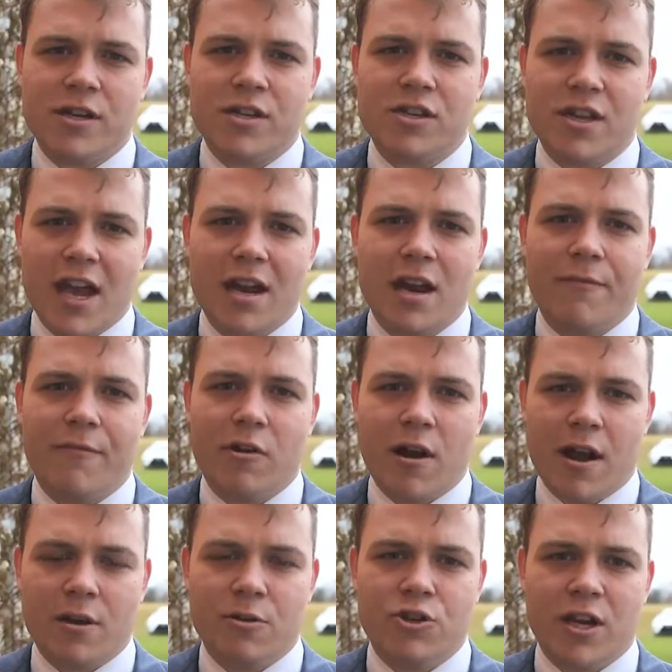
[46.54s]
is going to stand up for
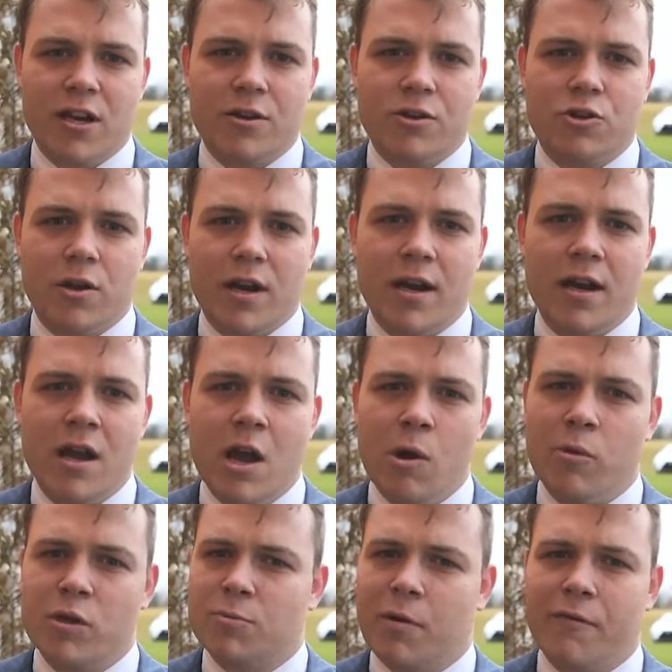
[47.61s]
our energy industry,
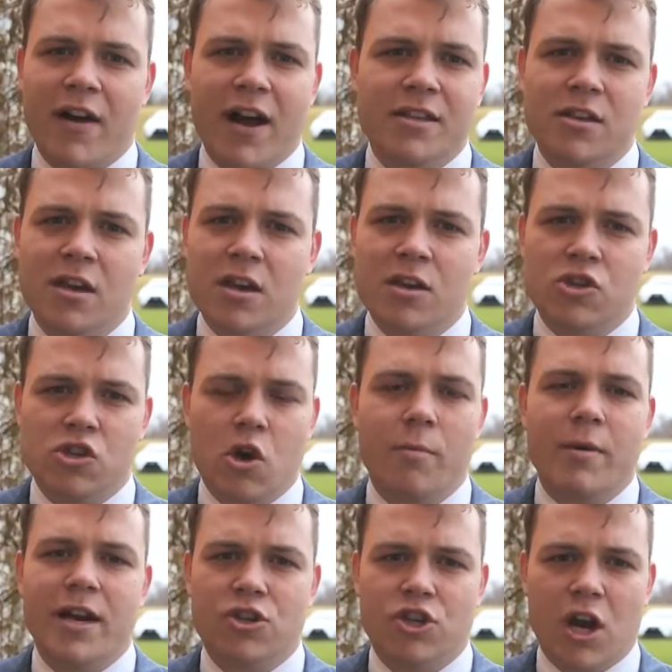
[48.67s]
which provides
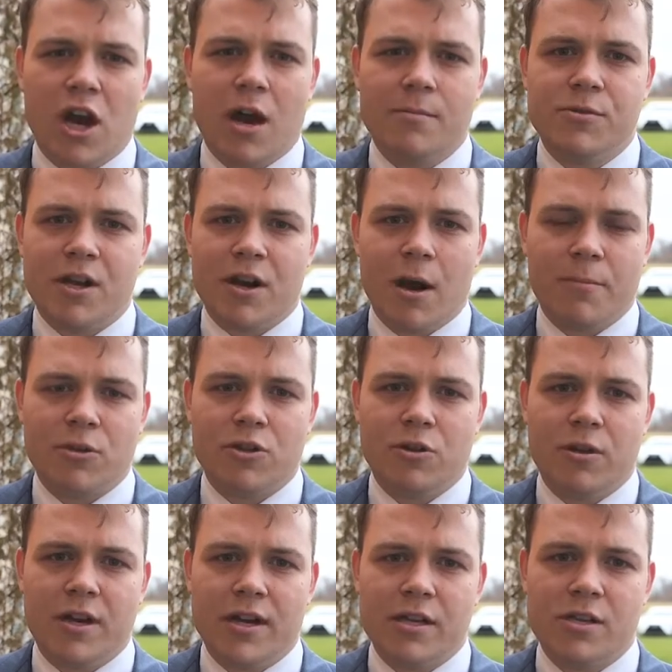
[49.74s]
so many jobs and
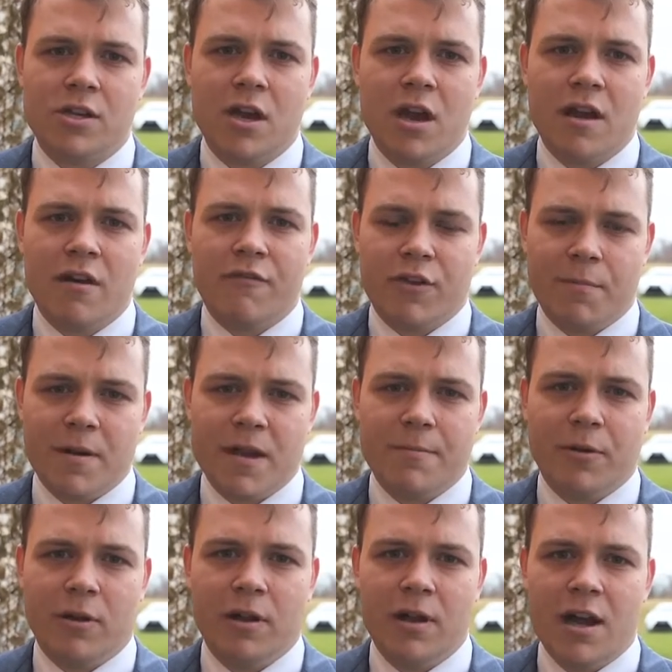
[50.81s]
opportunities for the
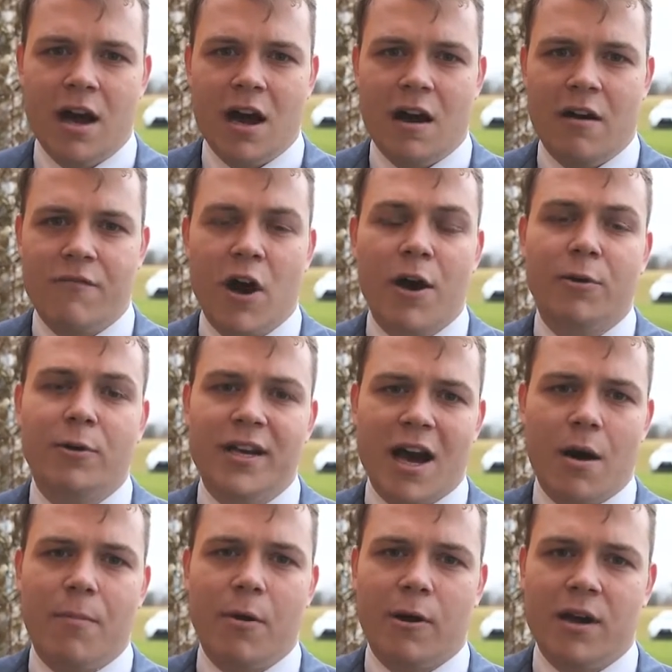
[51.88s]
people of not
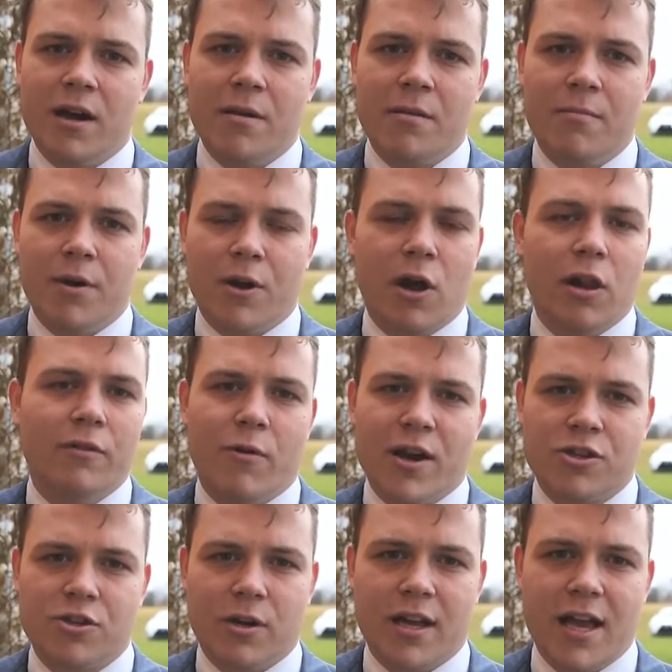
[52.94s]
only Alberta, but all of
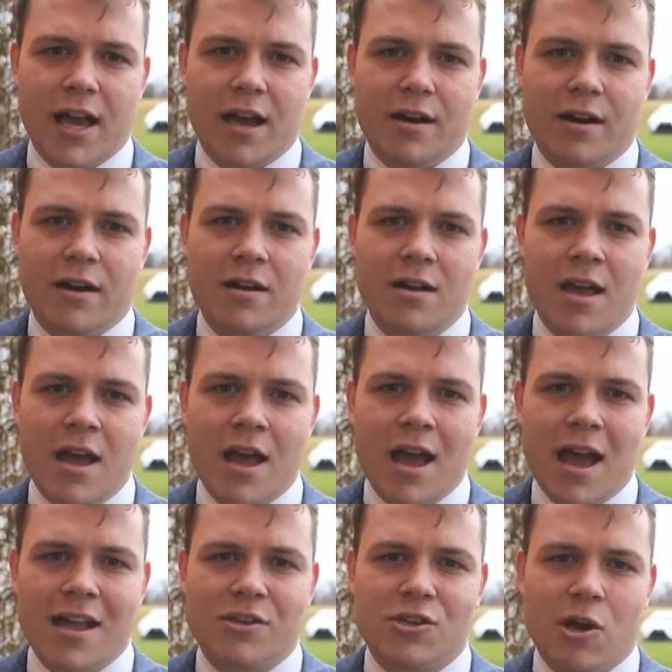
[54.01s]
Western Canada.
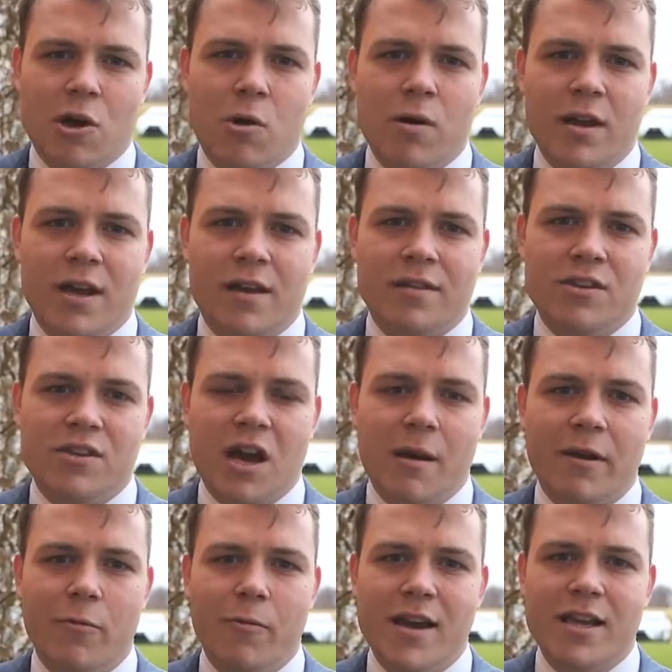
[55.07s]
And so, in these
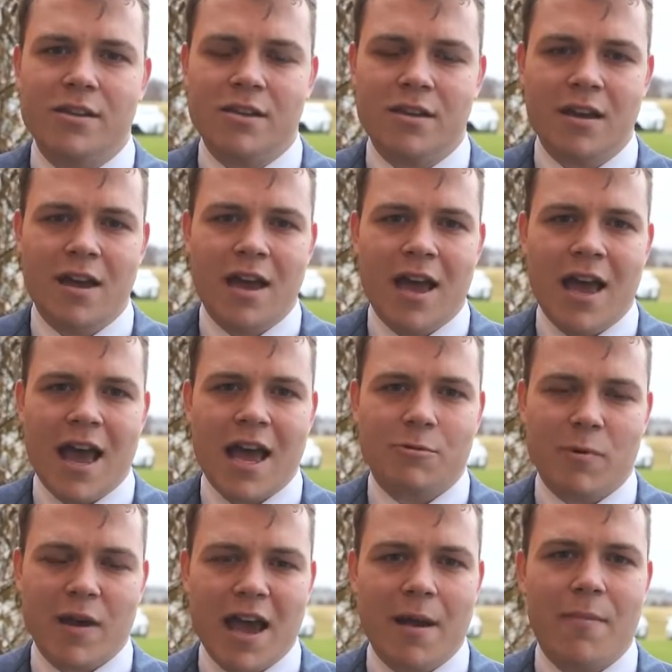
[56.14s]
coming weeks,
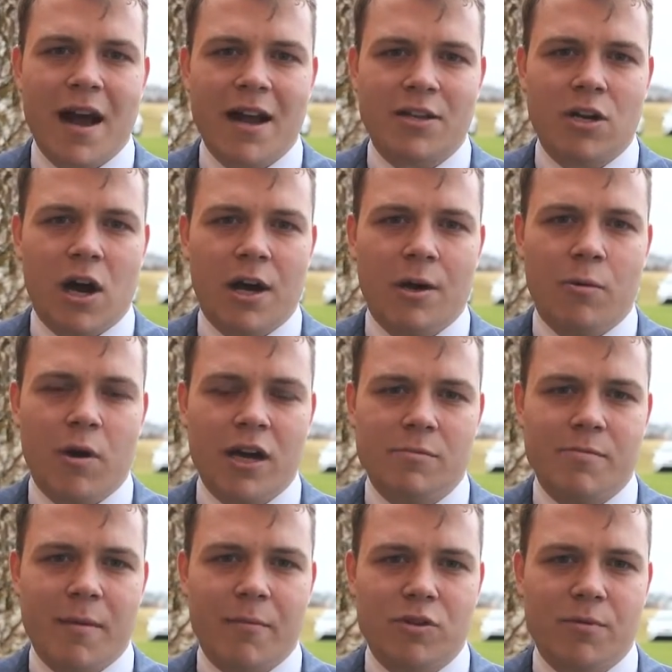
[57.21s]
as we head back to Ottawa
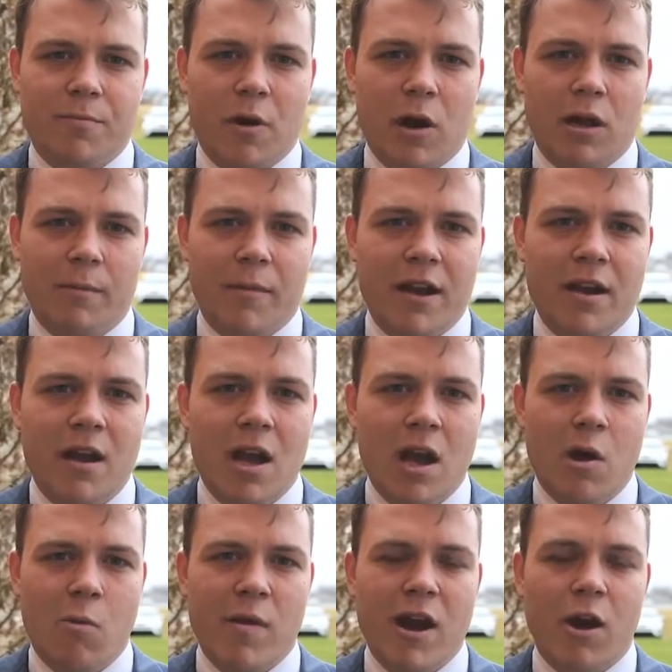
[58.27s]
as members of Parliament,
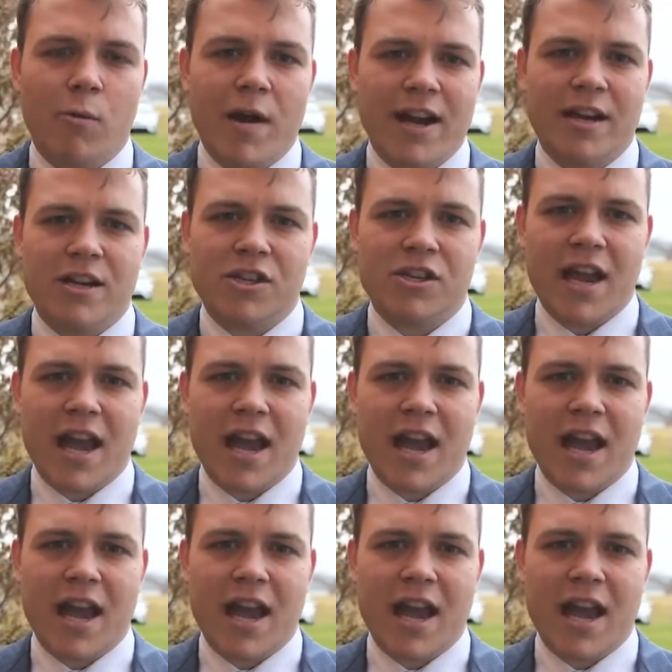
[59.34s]
we are ready to